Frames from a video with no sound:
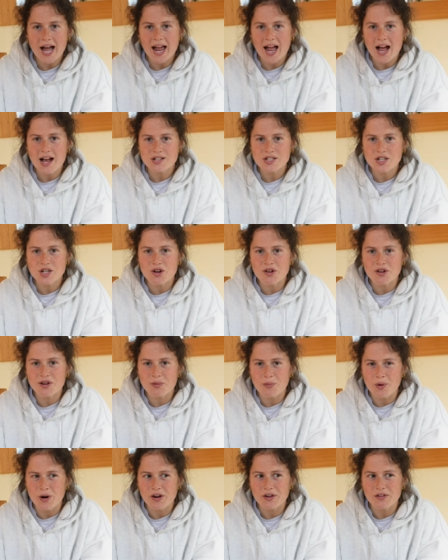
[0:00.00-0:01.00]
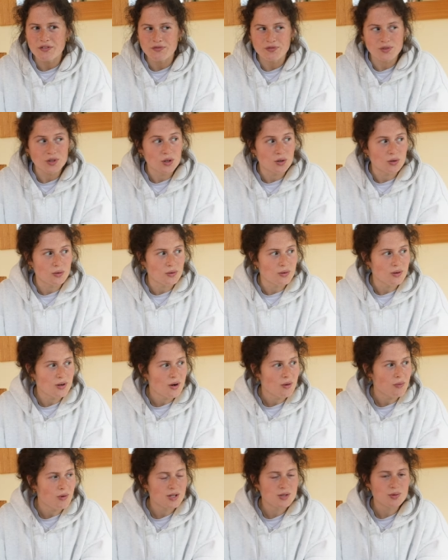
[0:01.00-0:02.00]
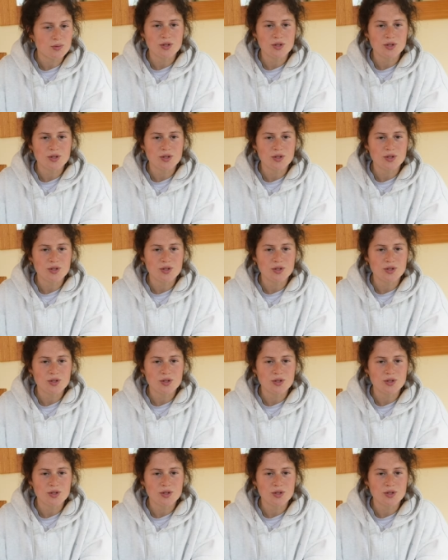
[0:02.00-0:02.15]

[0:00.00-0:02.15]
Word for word: I actually got on a work flow, which